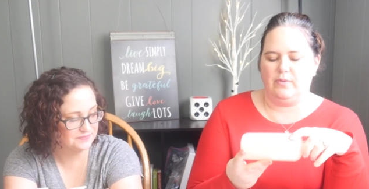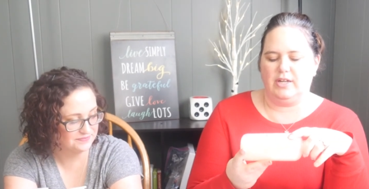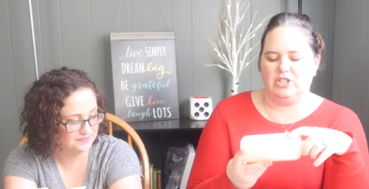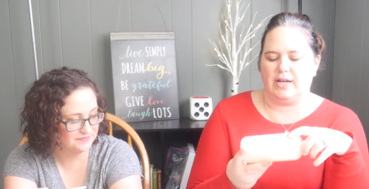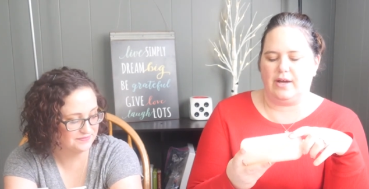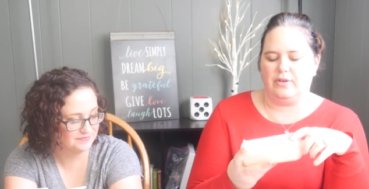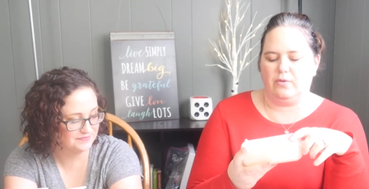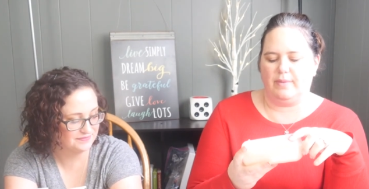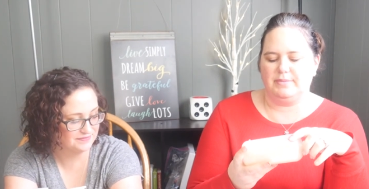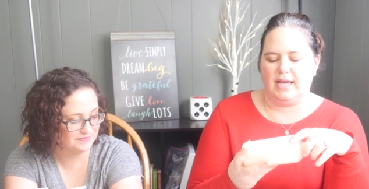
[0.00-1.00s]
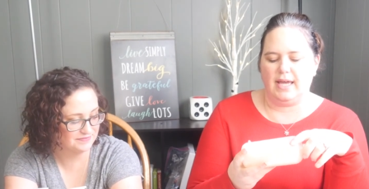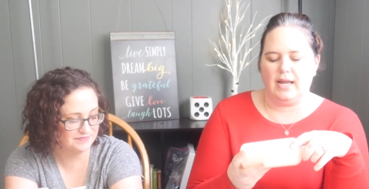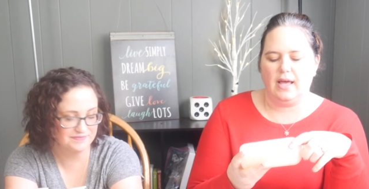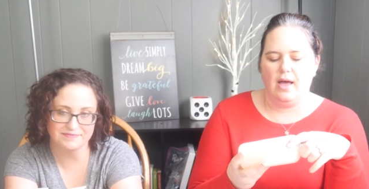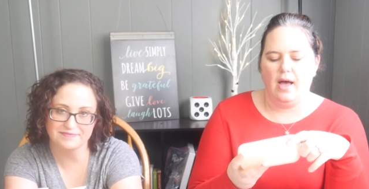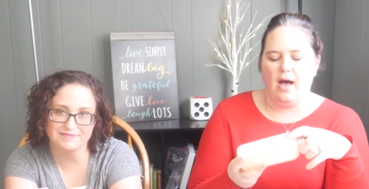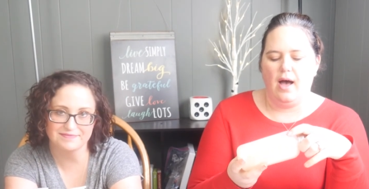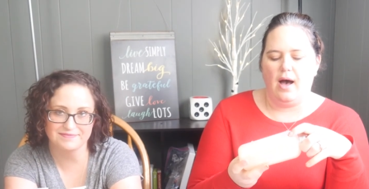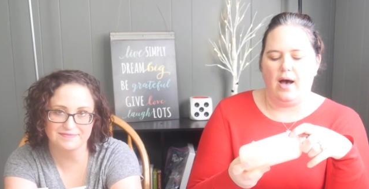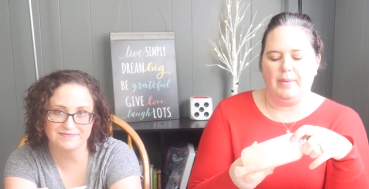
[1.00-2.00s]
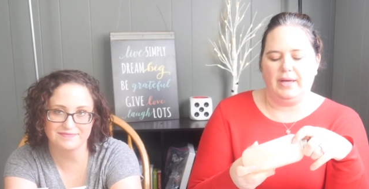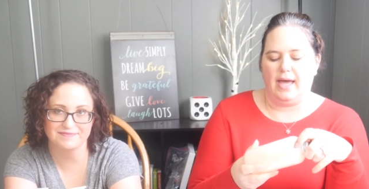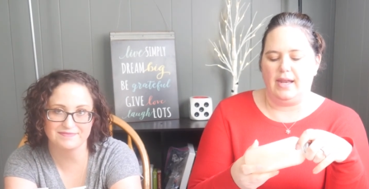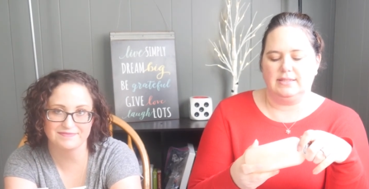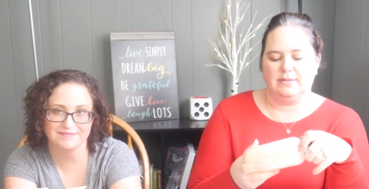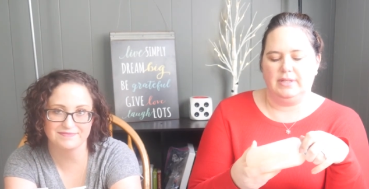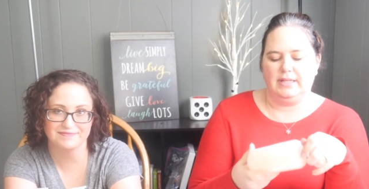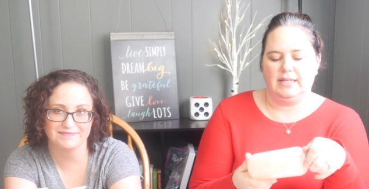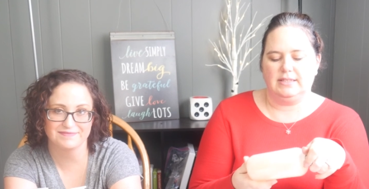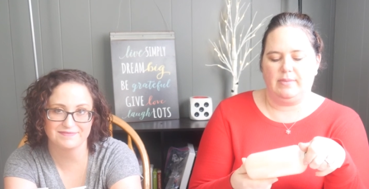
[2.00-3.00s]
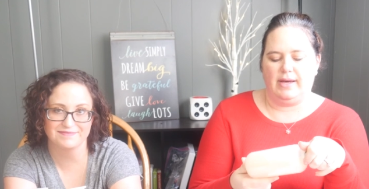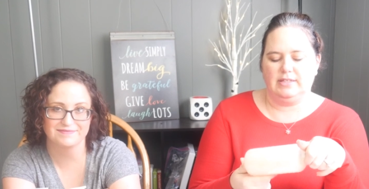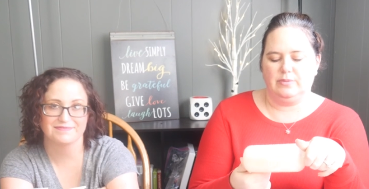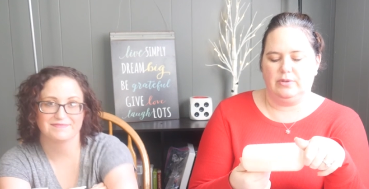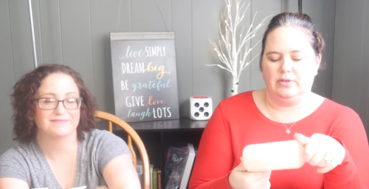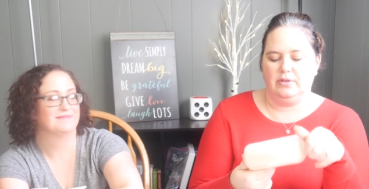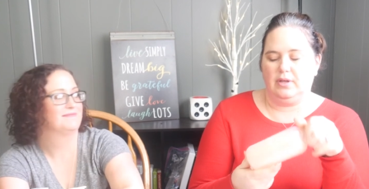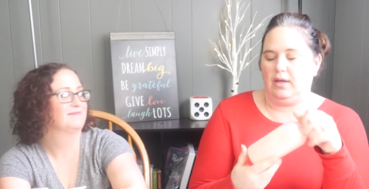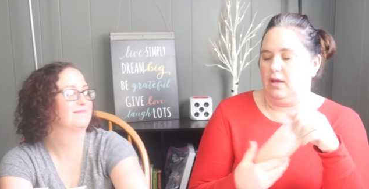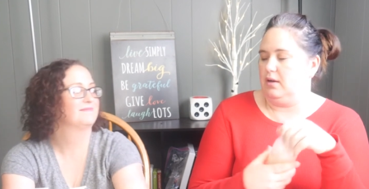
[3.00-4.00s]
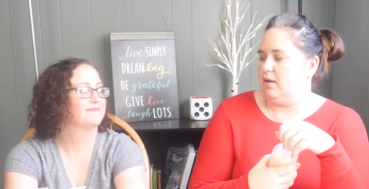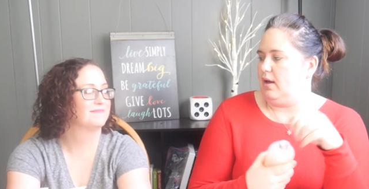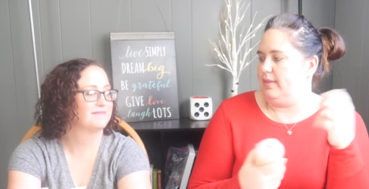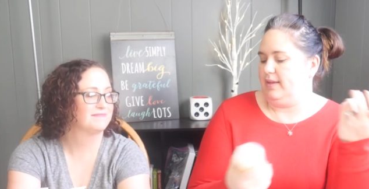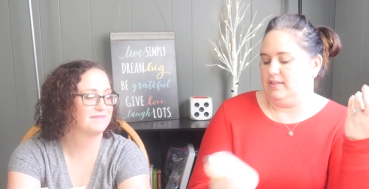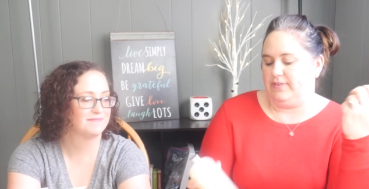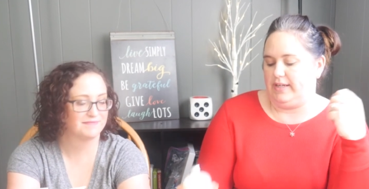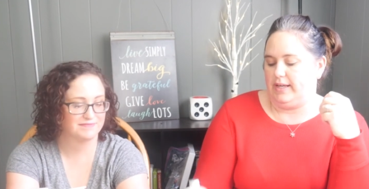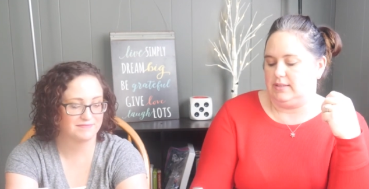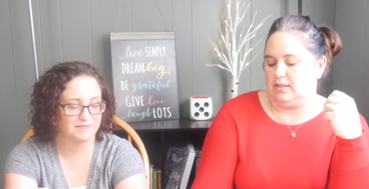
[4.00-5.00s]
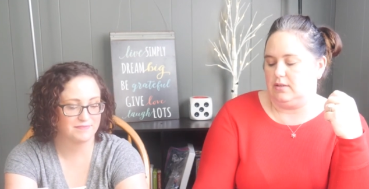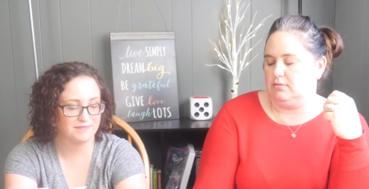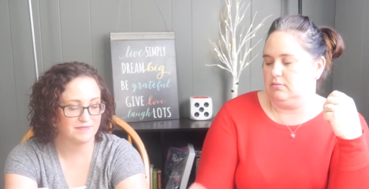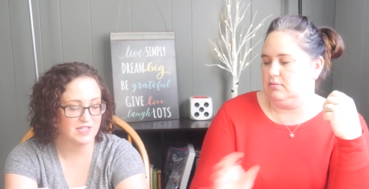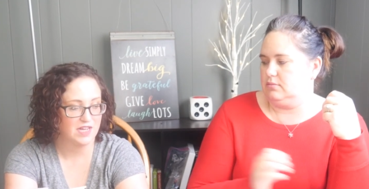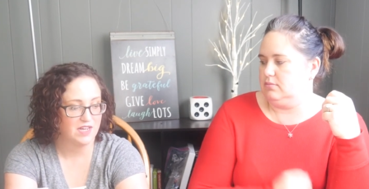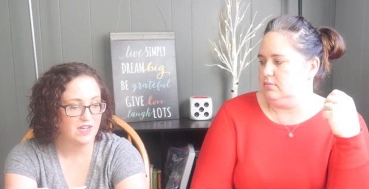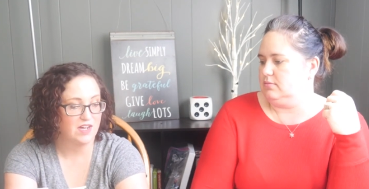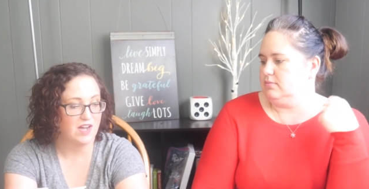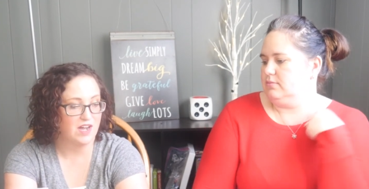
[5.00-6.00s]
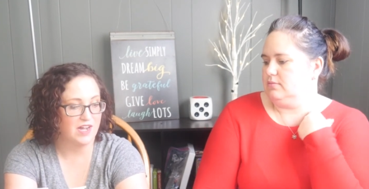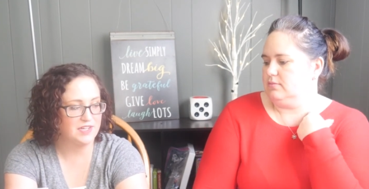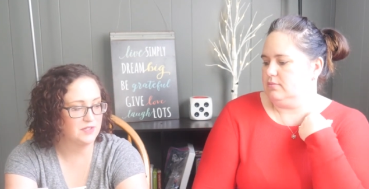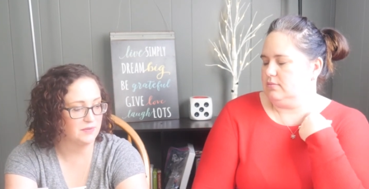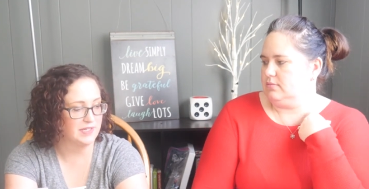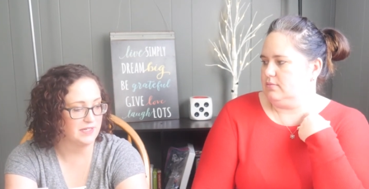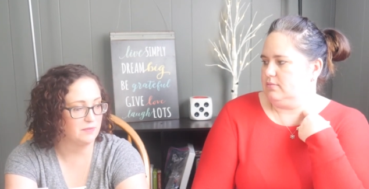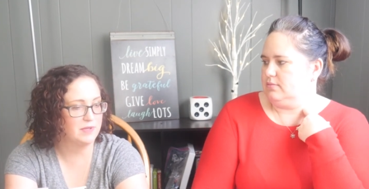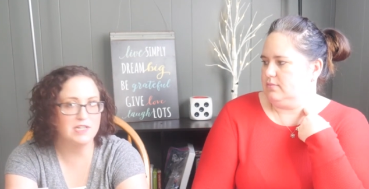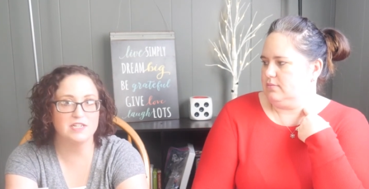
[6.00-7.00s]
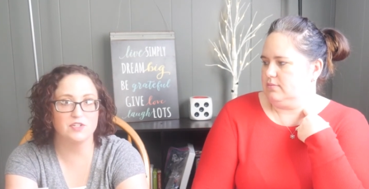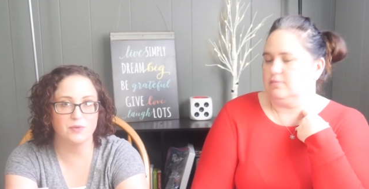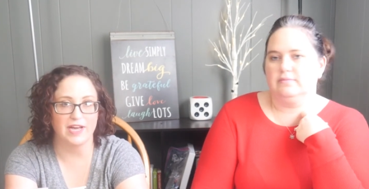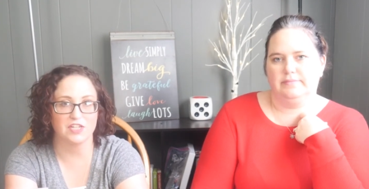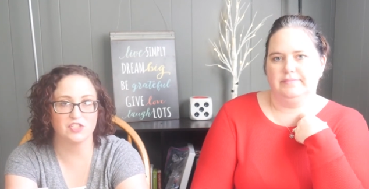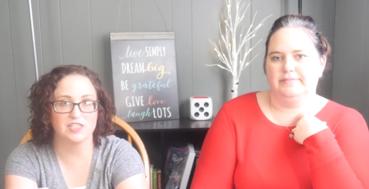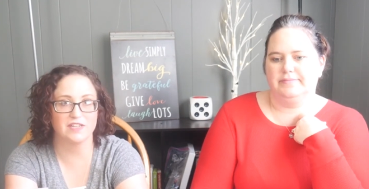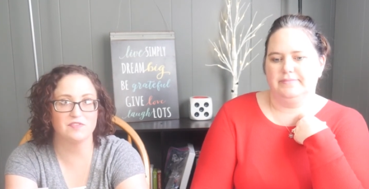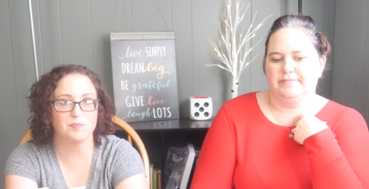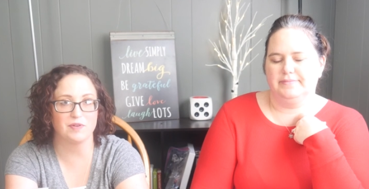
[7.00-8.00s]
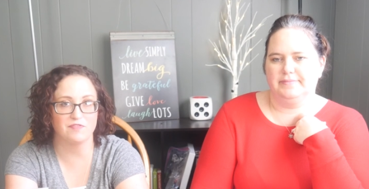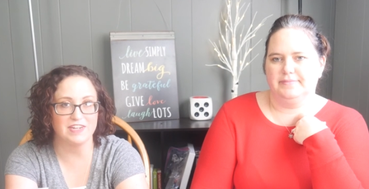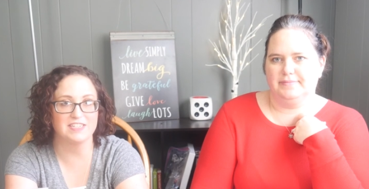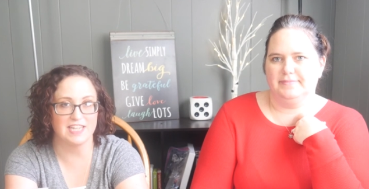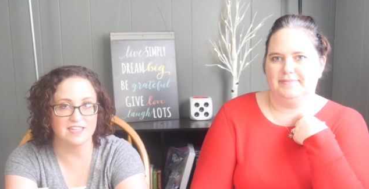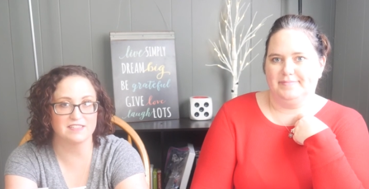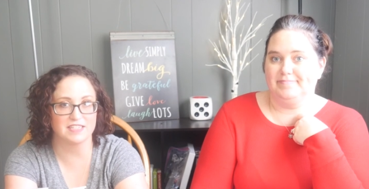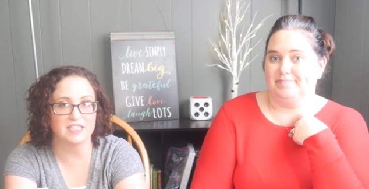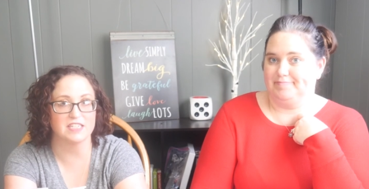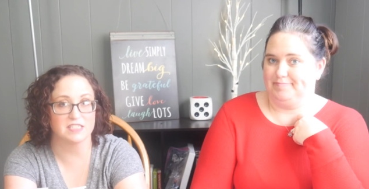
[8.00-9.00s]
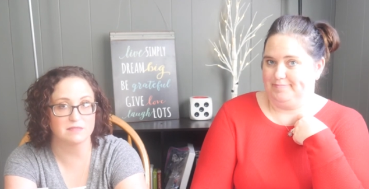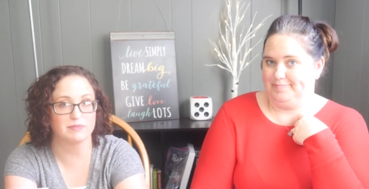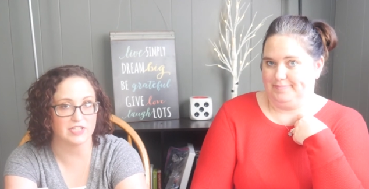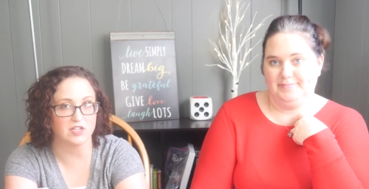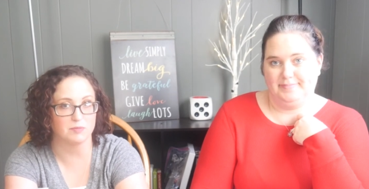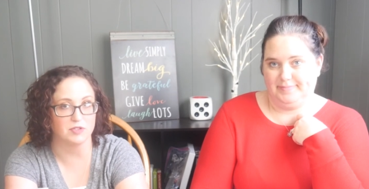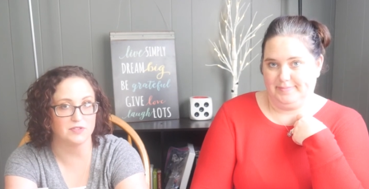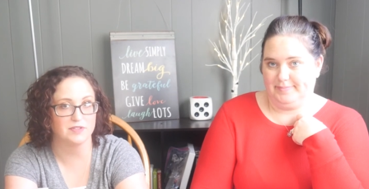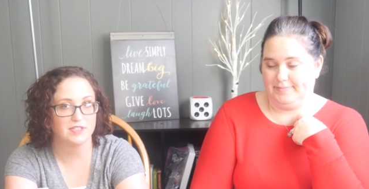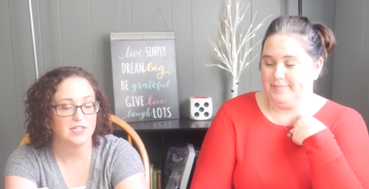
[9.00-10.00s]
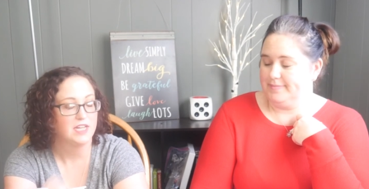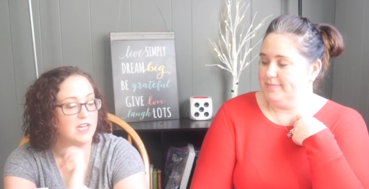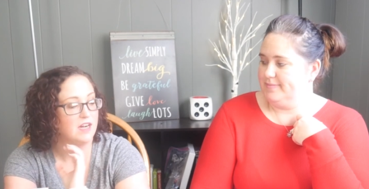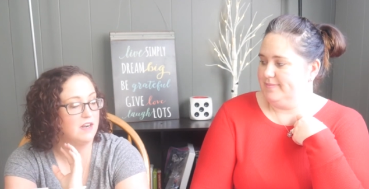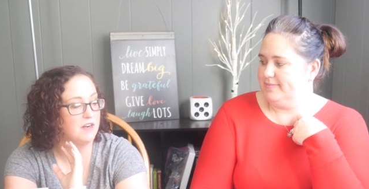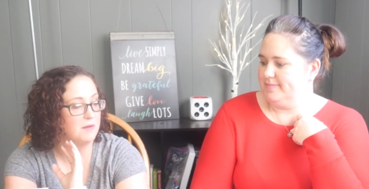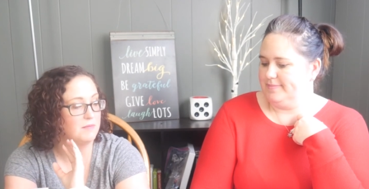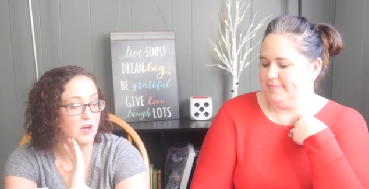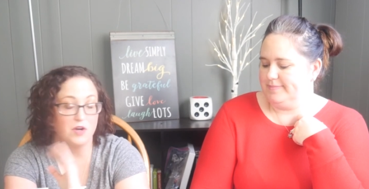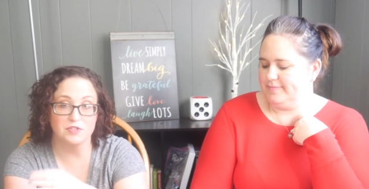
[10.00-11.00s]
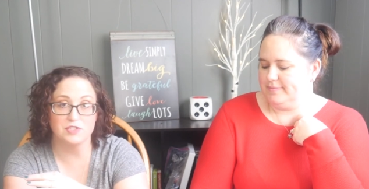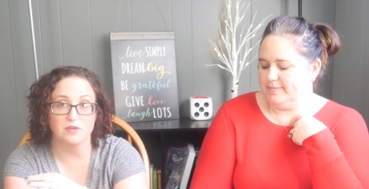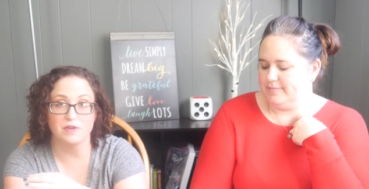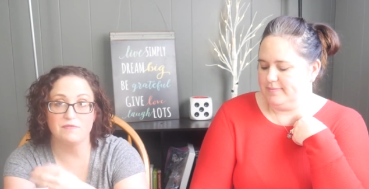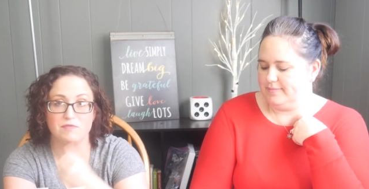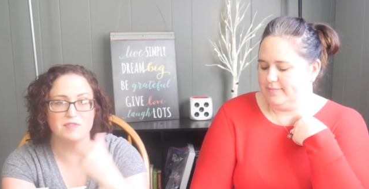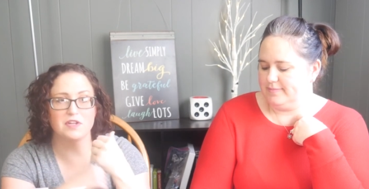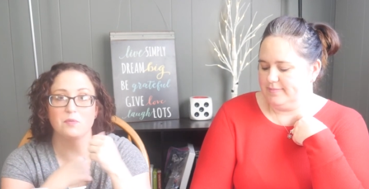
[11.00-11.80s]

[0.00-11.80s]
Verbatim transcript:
Speaker 1: want to check out their website. Um, again, it's completely customizable and I think it's fantastic.
Speaker 2: I agree. We need new adjectives, but fantastic is applicable. Um, also, if you think